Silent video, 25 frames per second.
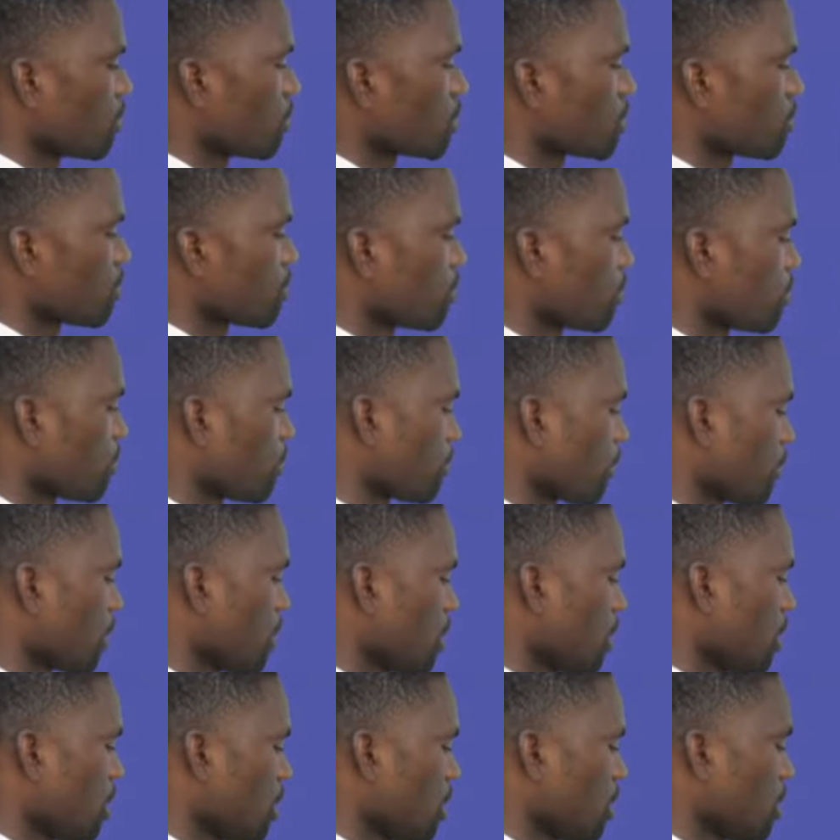got 4.
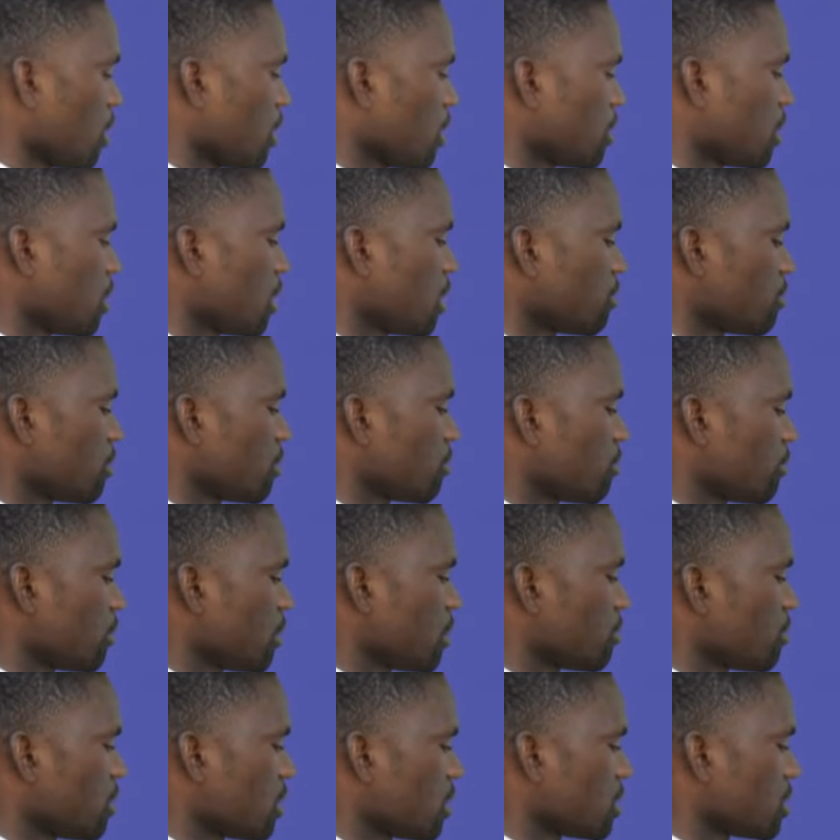And number of
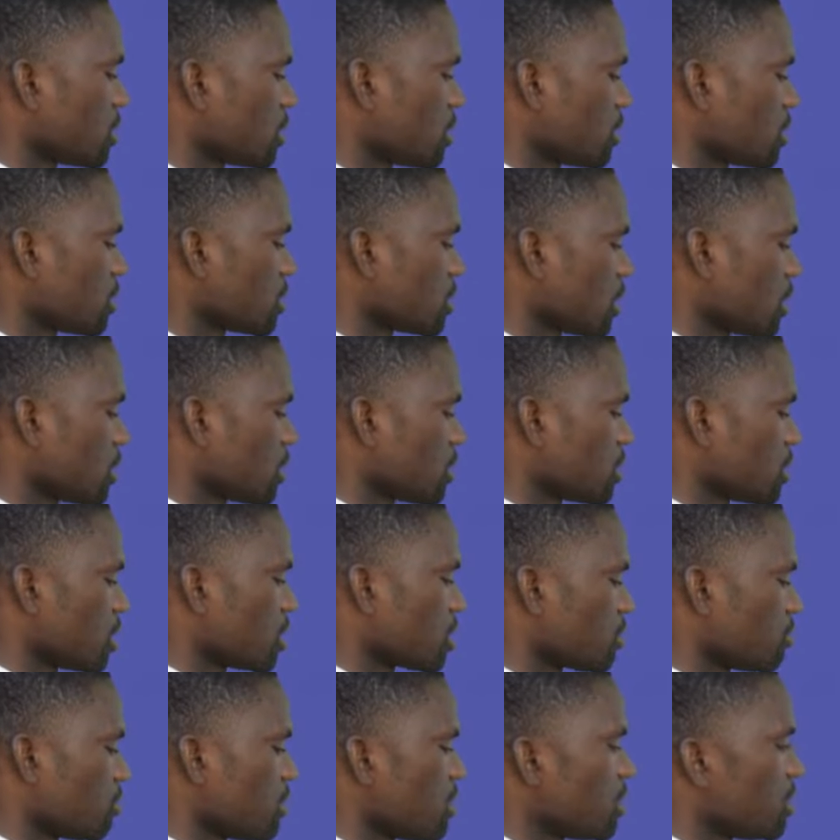elements inside set
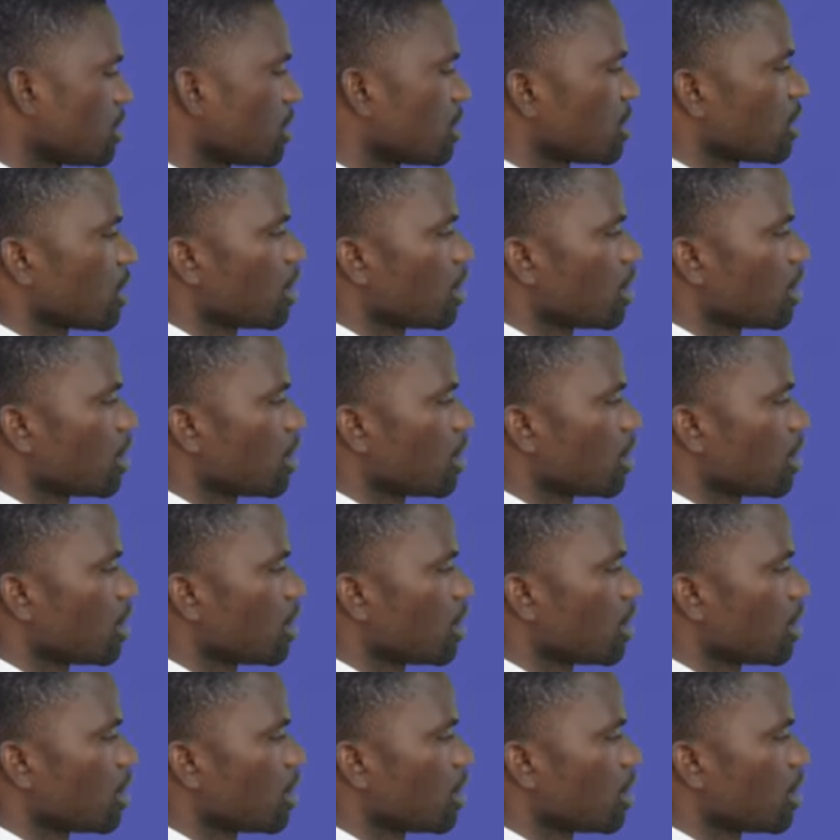B,